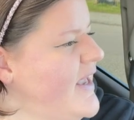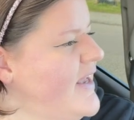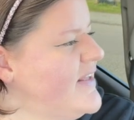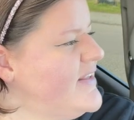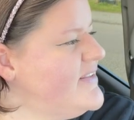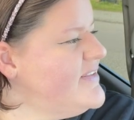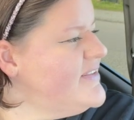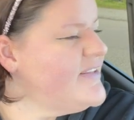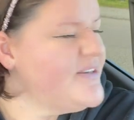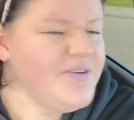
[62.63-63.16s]

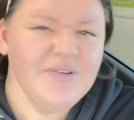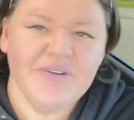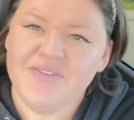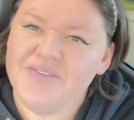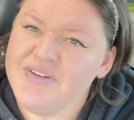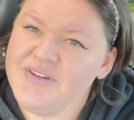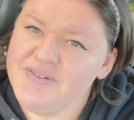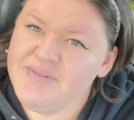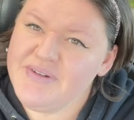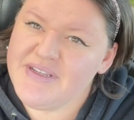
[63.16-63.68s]
Hello
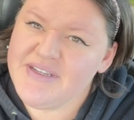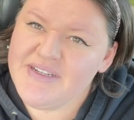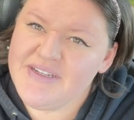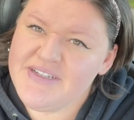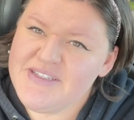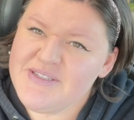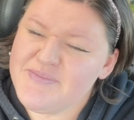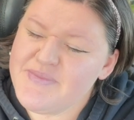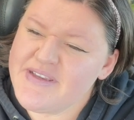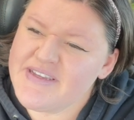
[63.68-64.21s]
everyone,
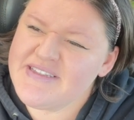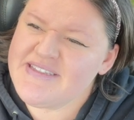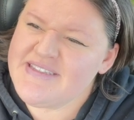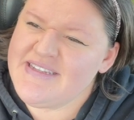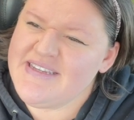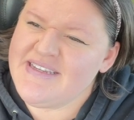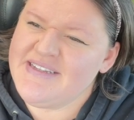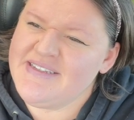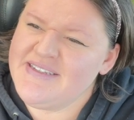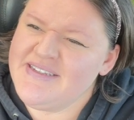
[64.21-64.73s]
it's
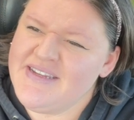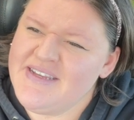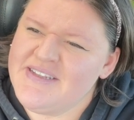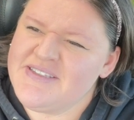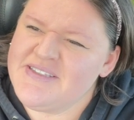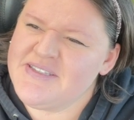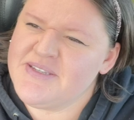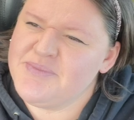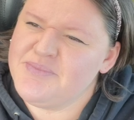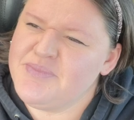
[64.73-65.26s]
Maxine.
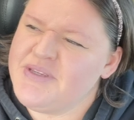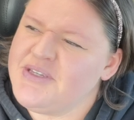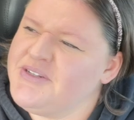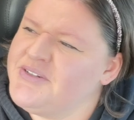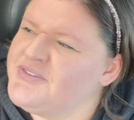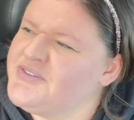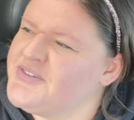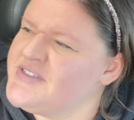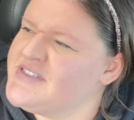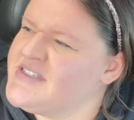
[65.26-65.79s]
It's a
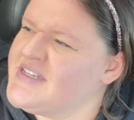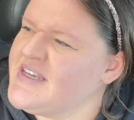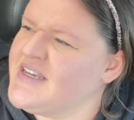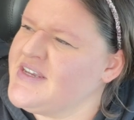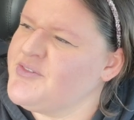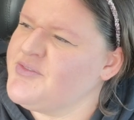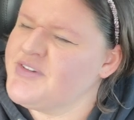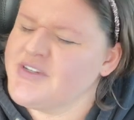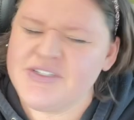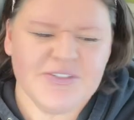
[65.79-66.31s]
beautiful day
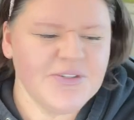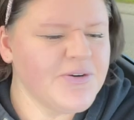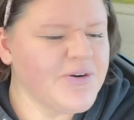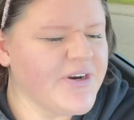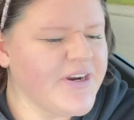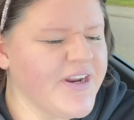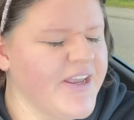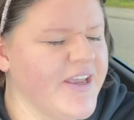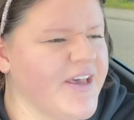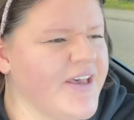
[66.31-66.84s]
in
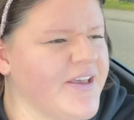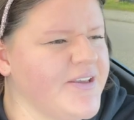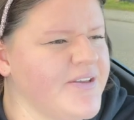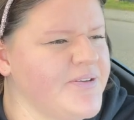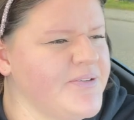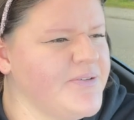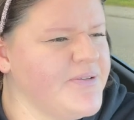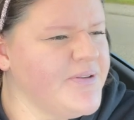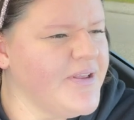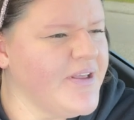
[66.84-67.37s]
Victoria,
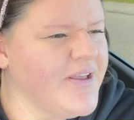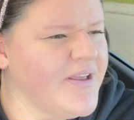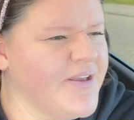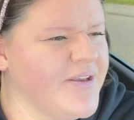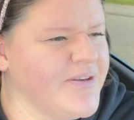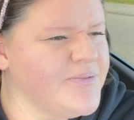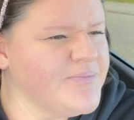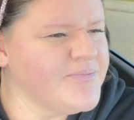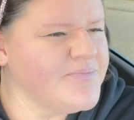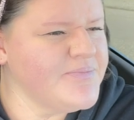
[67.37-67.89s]

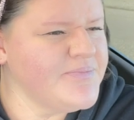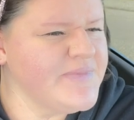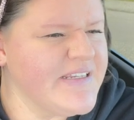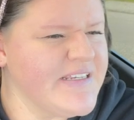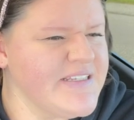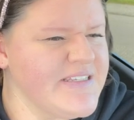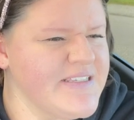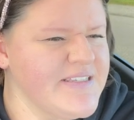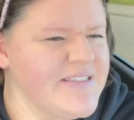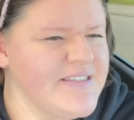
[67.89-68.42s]
um,
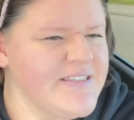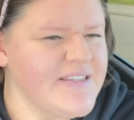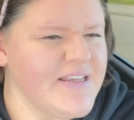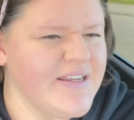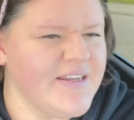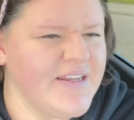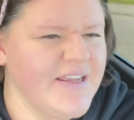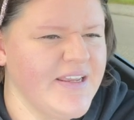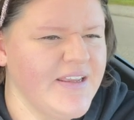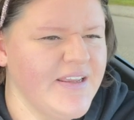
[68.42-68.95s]
nice and
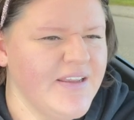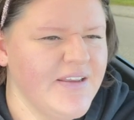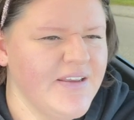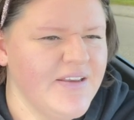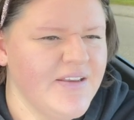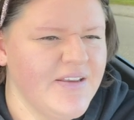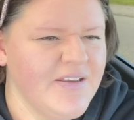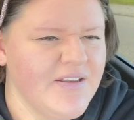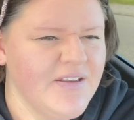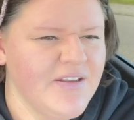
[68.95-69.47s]
sunny.
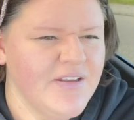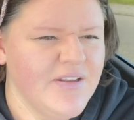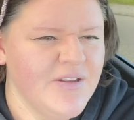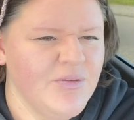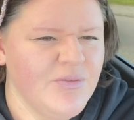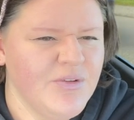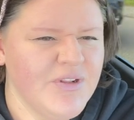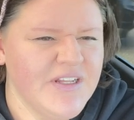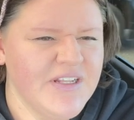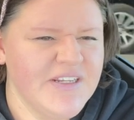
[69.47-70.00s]

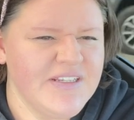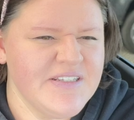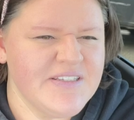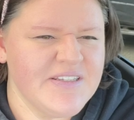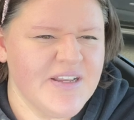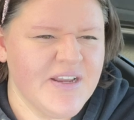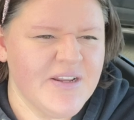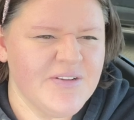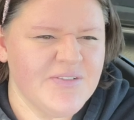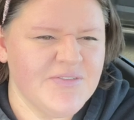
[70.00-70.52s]
Well, it is
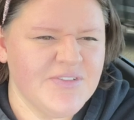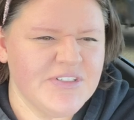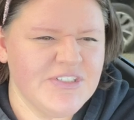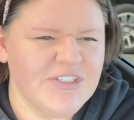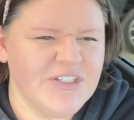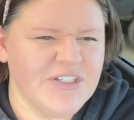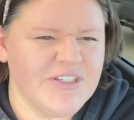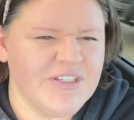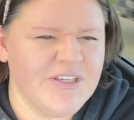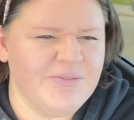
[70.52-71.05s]
kind of a
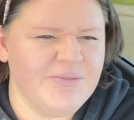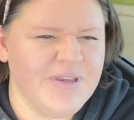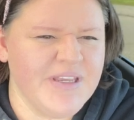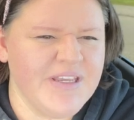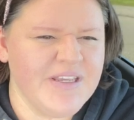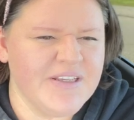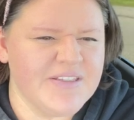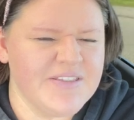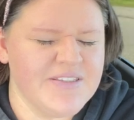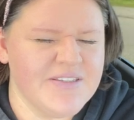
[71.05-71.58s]
chilly week.
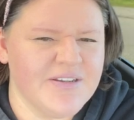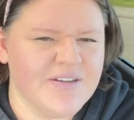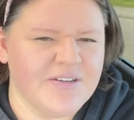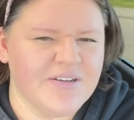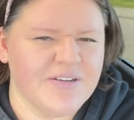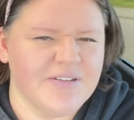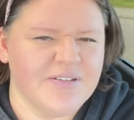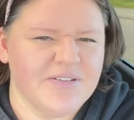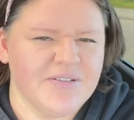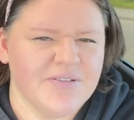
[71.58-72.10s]
It's not,
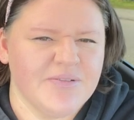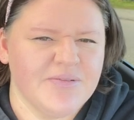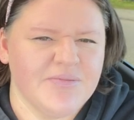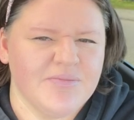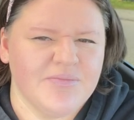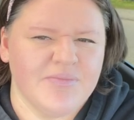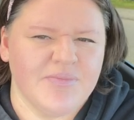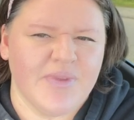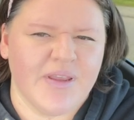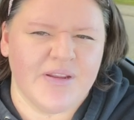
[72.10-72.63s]

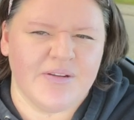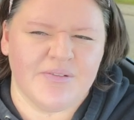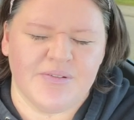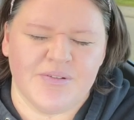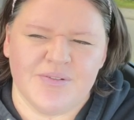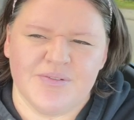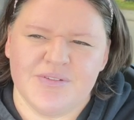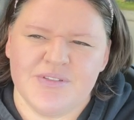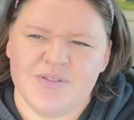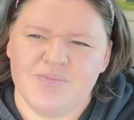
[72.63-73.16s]
I don't
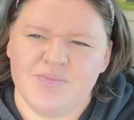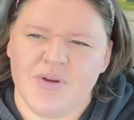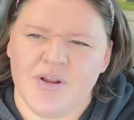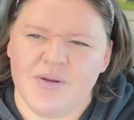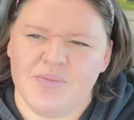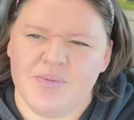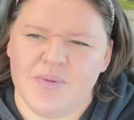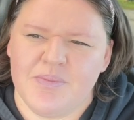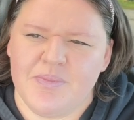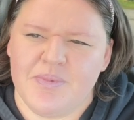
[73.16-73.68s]
know, it's
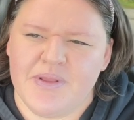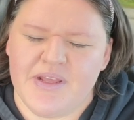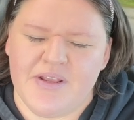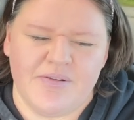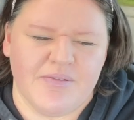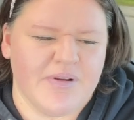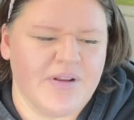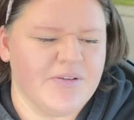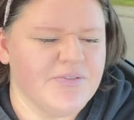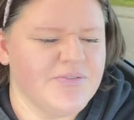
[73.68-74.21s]
probably
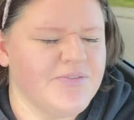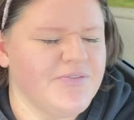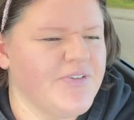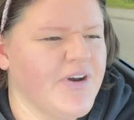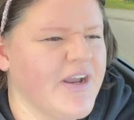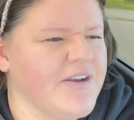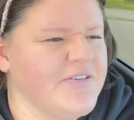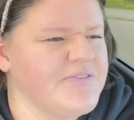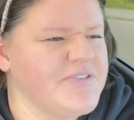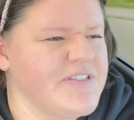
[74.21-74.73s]
around
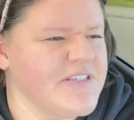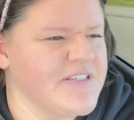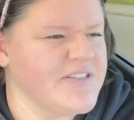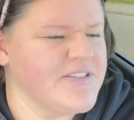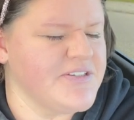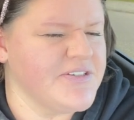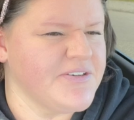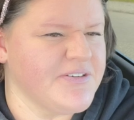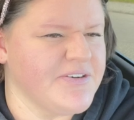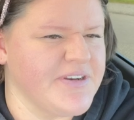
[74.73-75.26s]
five, six
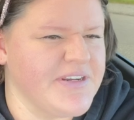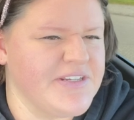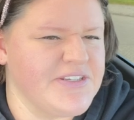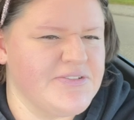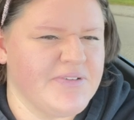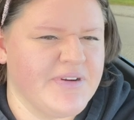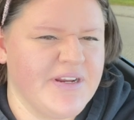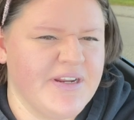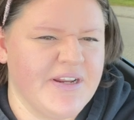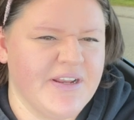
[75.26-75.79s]

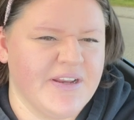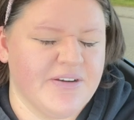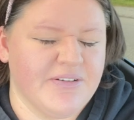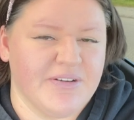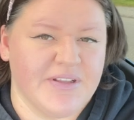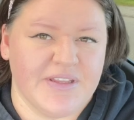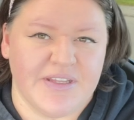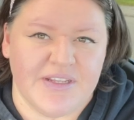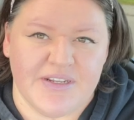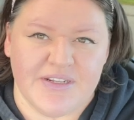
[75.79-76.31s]
degrees right now,
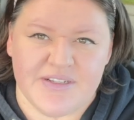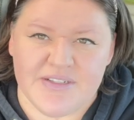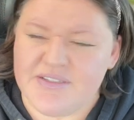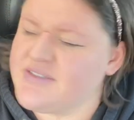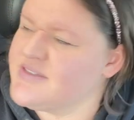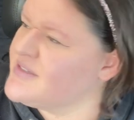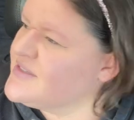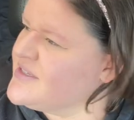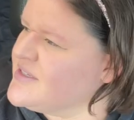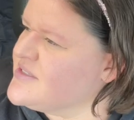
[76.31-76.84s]
and then it
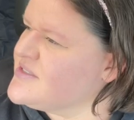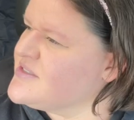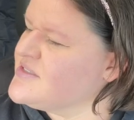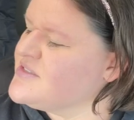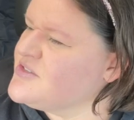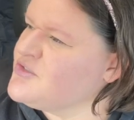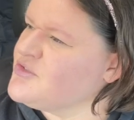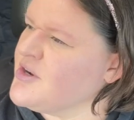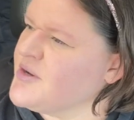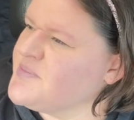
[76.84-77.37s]
get,
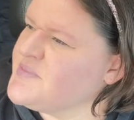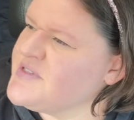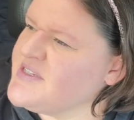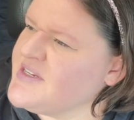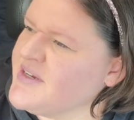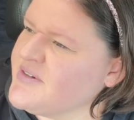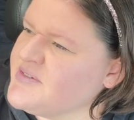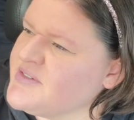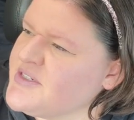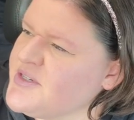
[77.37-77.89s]
drops
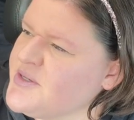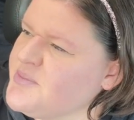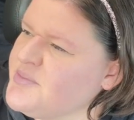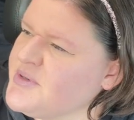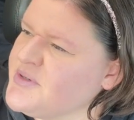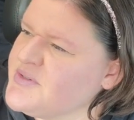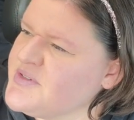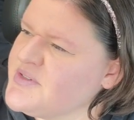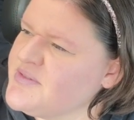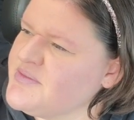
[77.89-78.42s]
down to
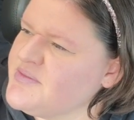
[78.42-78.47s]
about